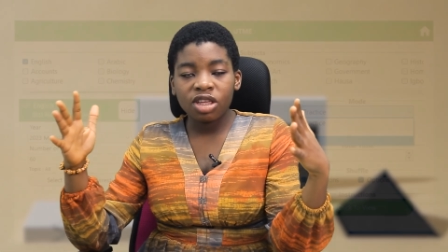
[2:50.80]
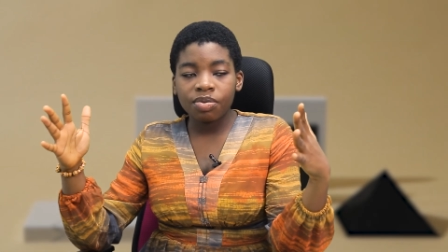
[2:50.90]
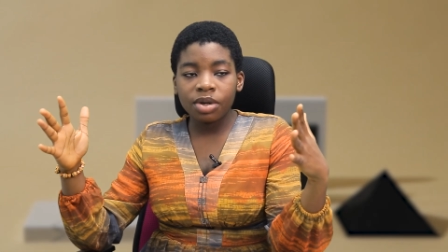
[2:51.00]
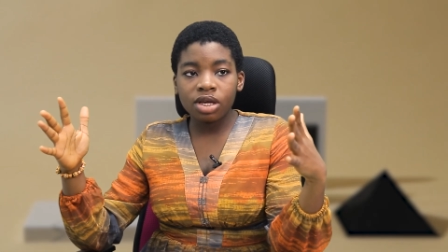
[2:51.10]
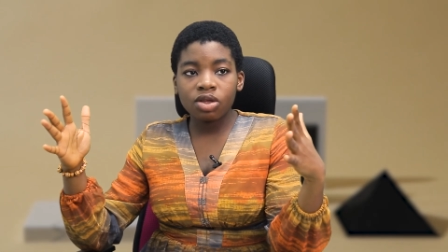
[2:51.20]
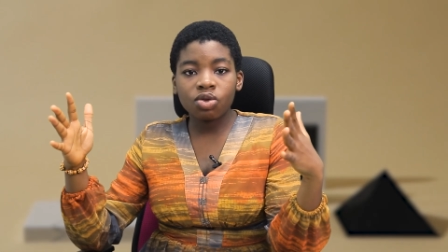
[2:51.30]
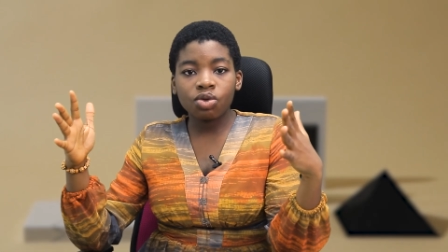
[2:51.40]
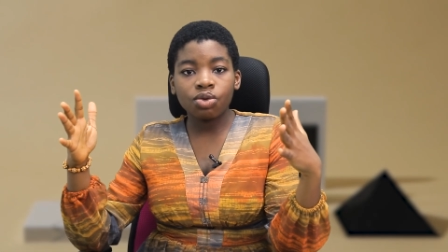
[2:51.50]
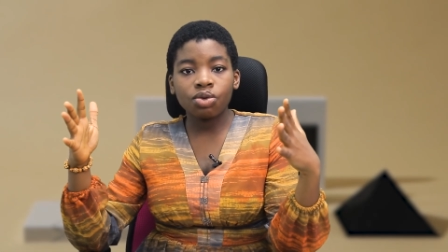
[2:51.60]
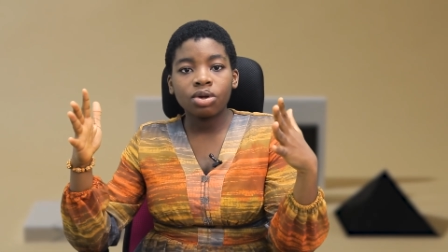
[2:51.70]
a space
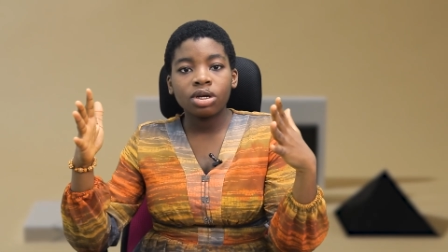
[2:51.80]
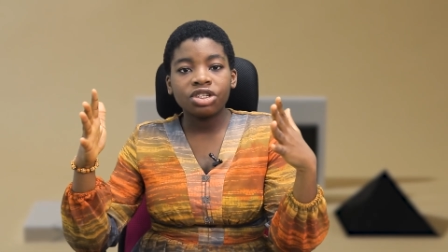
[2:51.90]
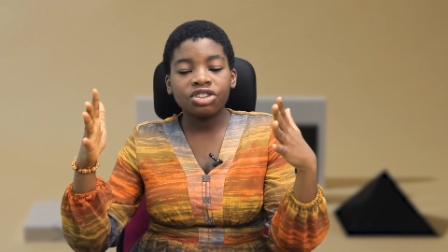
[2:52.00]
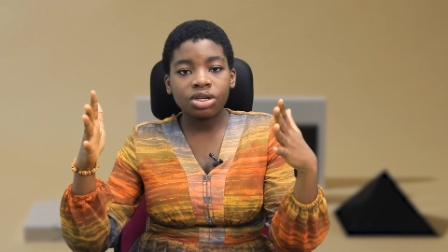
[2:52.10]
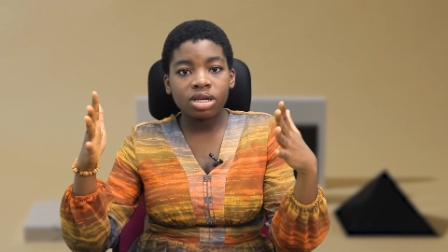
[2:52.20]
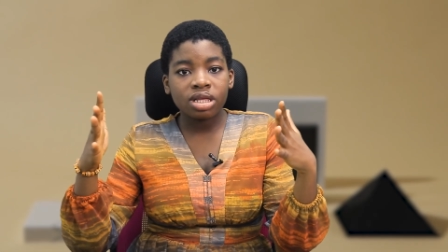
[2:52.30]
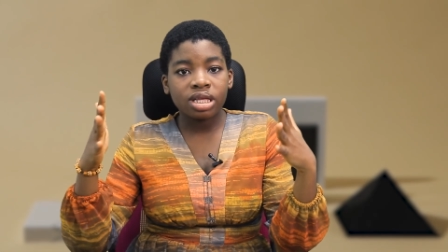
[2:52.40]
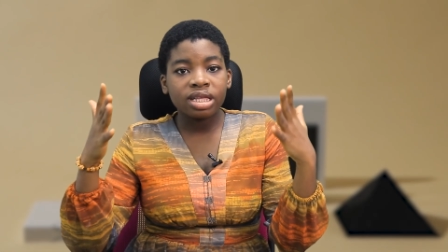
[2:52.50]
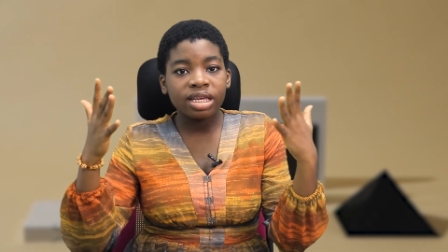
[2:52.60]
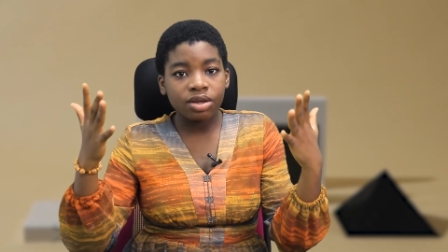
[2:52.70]
to
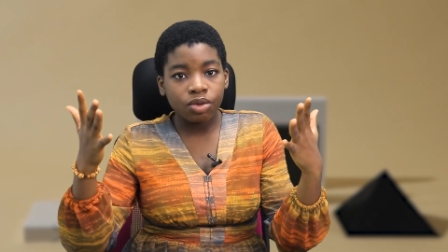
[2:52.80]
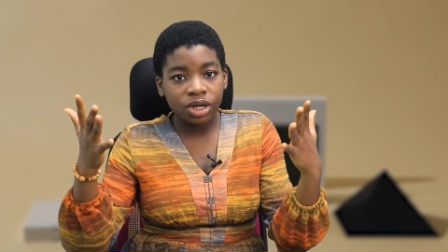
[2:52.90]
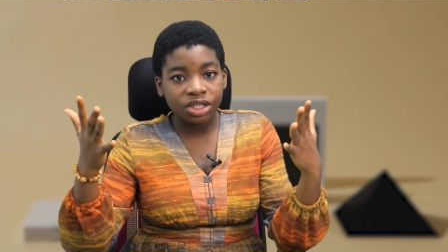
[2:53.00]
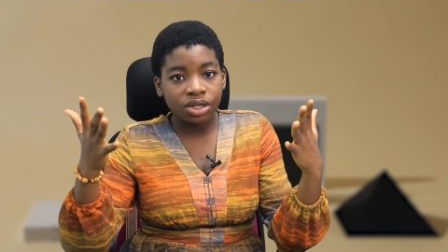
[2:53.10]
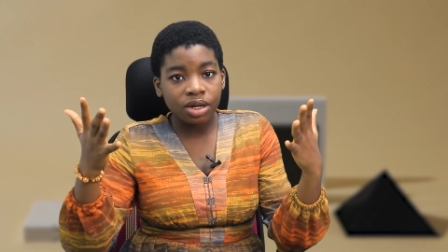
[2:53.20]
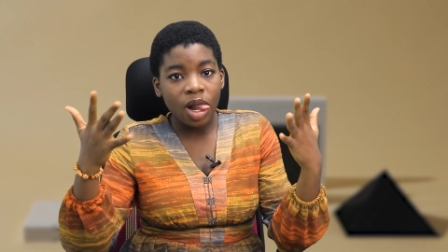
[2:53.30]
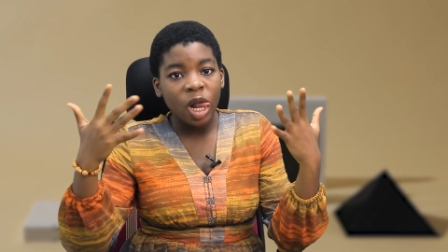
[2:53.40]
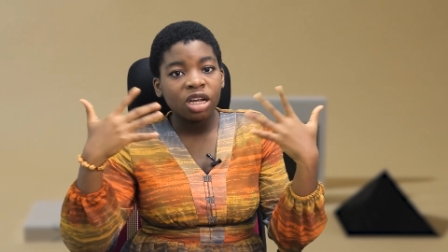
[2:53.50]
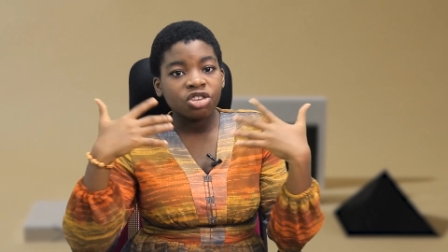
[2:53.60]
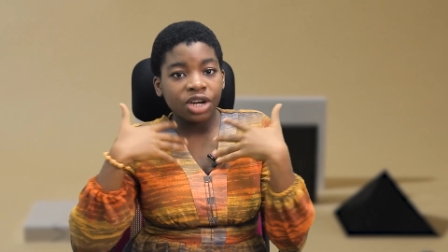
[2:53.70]
just see the question,
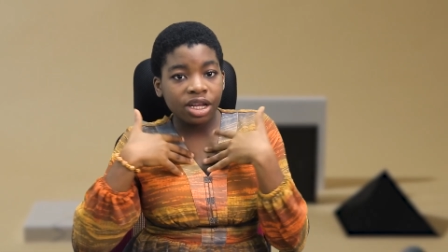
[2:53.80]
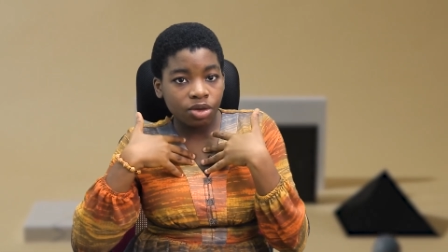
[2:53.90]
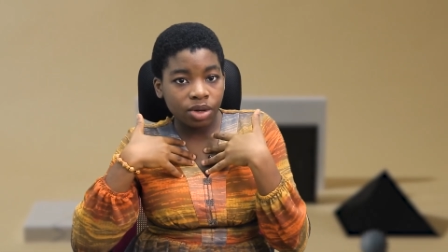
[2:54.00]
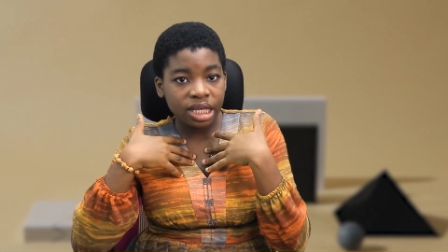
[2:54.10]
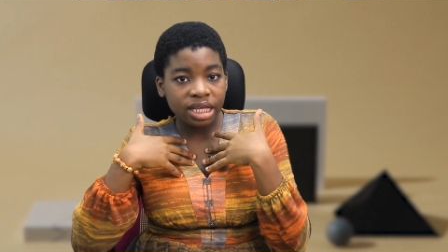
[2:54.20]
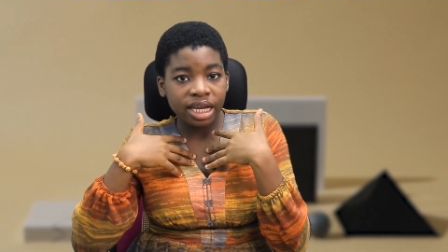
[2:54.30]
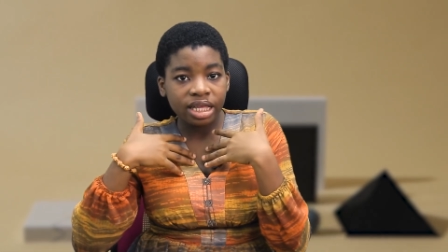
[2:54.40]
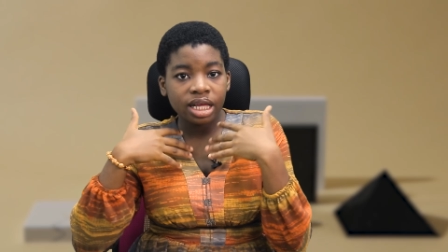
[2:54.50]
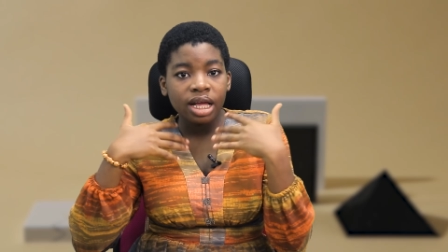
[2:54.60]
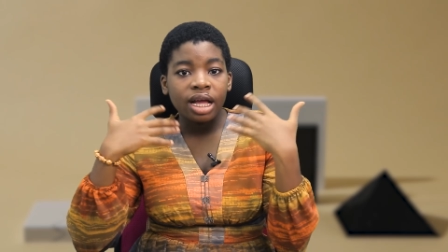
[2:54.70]
try to answer
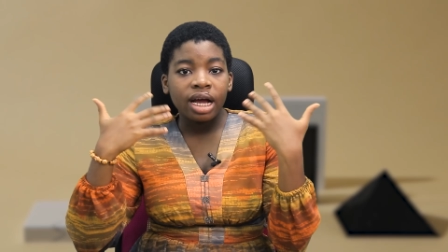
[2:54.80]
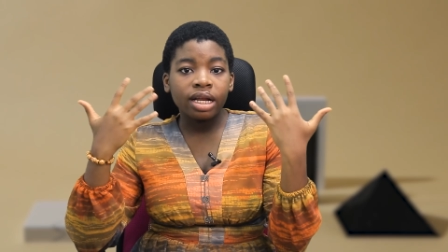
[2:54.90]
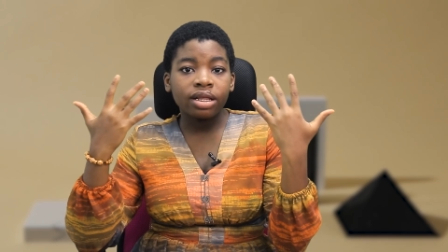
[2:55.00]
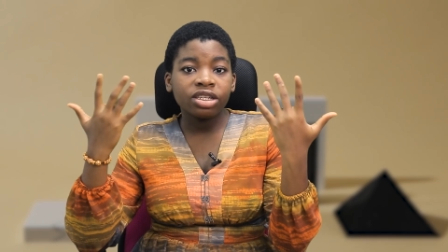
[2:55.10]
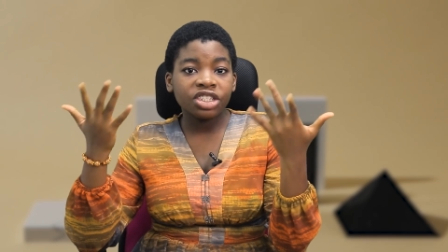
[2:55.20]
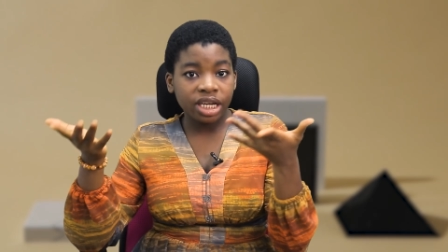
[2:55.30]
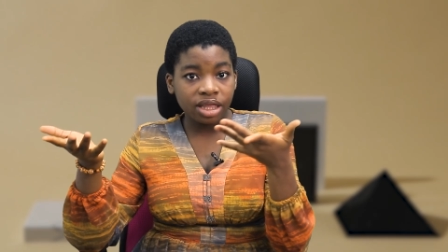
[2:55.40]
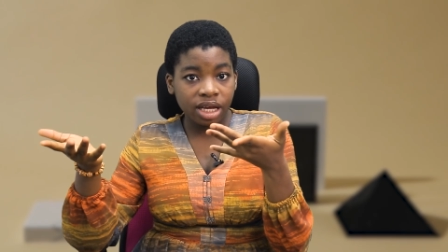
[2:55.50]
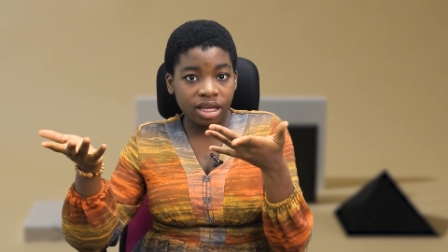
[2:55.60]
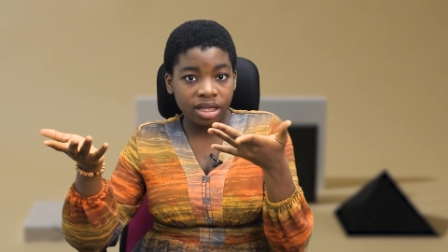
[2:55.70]
it, and check
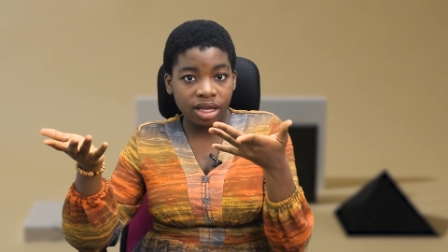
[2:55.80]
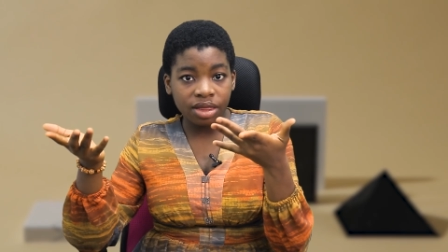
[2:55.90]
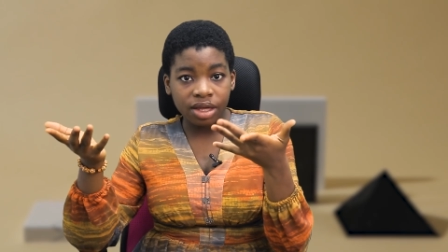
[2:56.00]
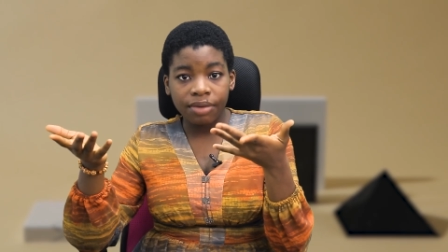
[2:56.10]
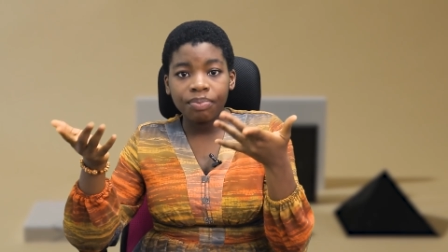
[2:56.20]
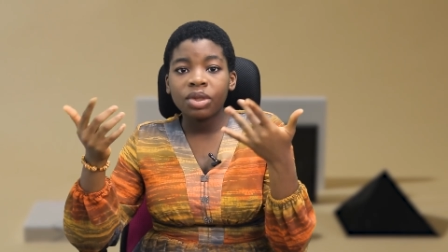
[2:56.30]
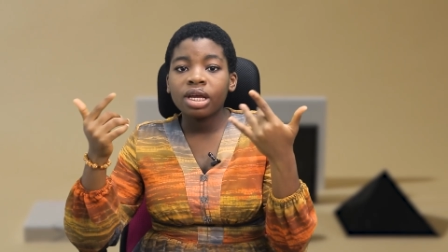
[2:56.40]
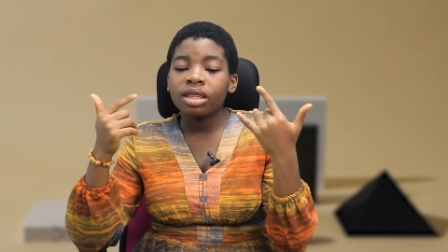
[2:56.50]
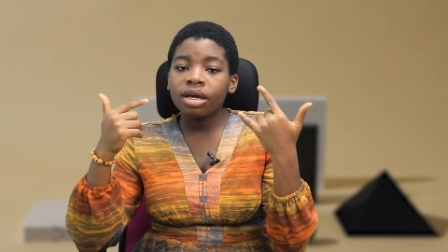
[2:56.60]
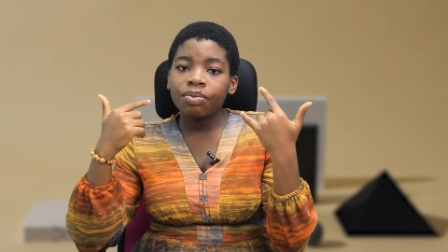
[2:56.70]
the answer there.
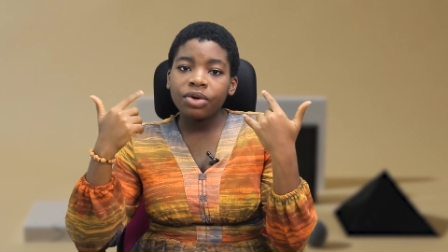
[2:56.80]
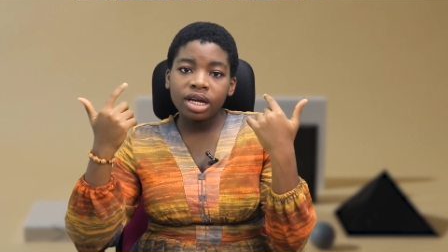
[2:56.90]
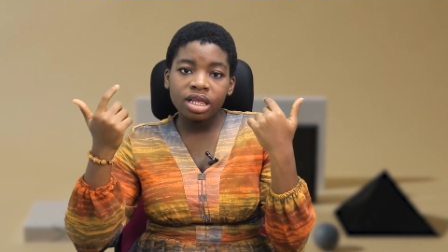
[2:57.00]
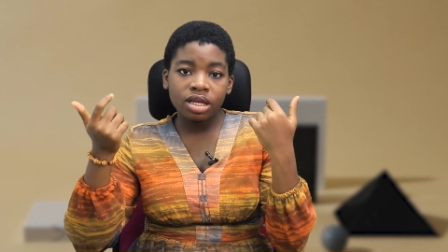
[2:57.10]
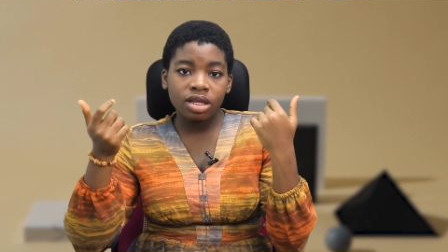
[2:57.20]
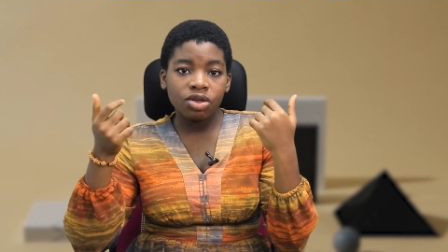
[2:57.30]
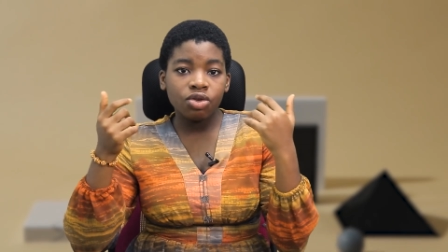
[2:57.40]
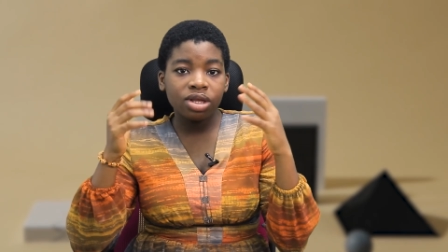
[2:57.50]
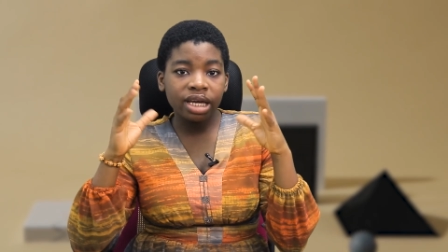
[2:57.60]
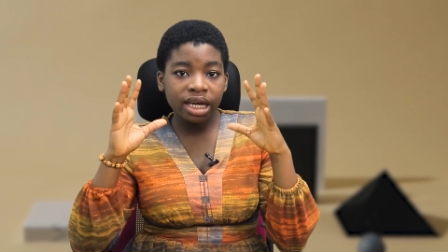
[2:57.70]
Then practice,
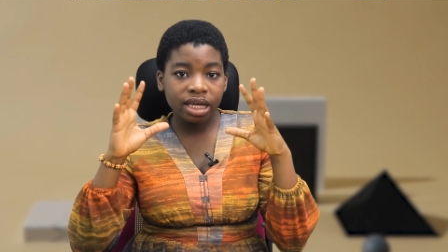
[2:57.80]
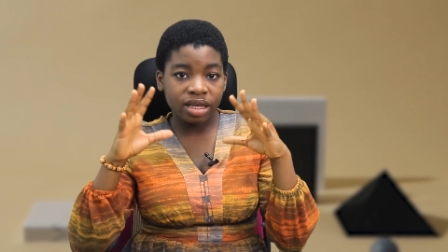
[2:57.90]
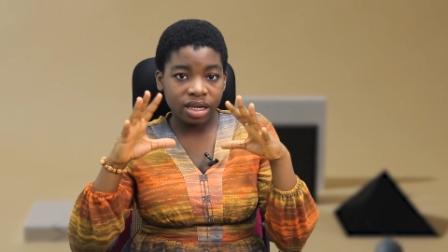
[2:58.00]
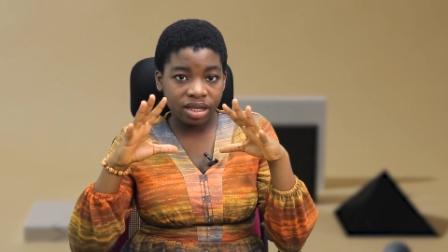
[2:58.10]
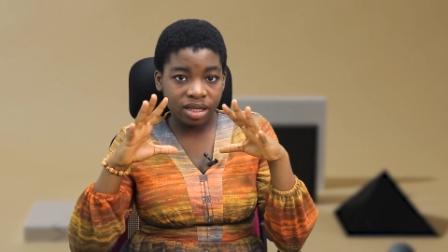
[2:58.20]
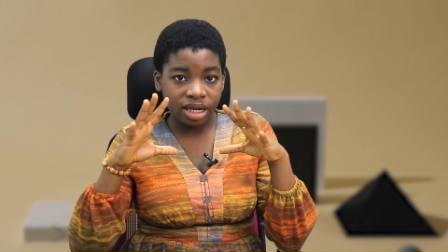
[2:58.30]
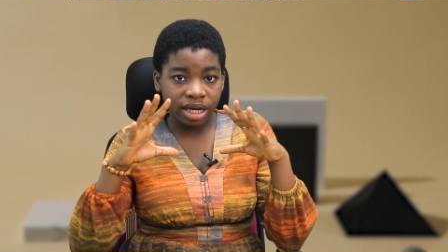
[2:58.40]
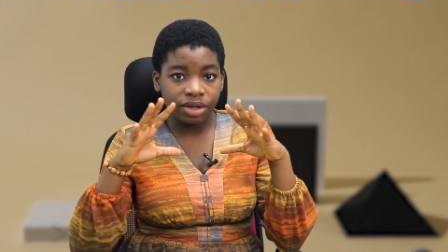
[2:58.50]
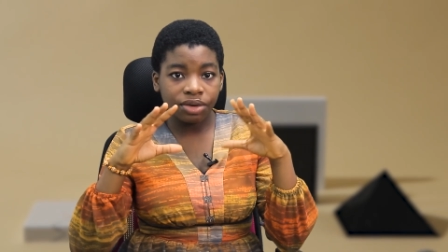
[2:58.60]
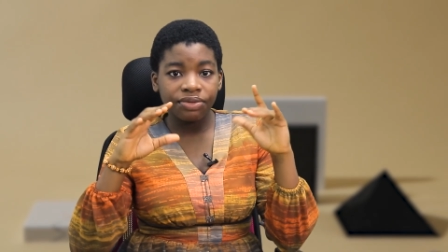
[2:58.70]
you take a test
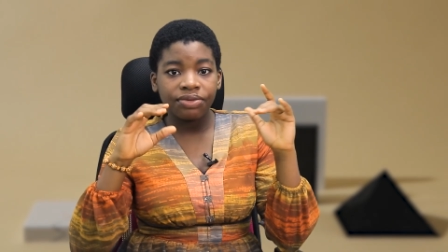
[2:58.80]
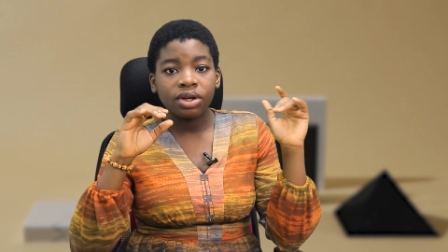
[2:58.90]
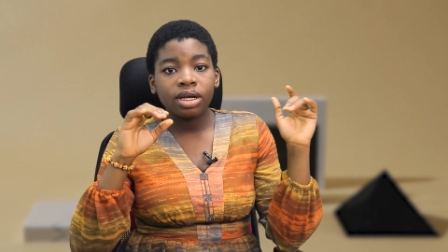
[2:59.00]
kind of.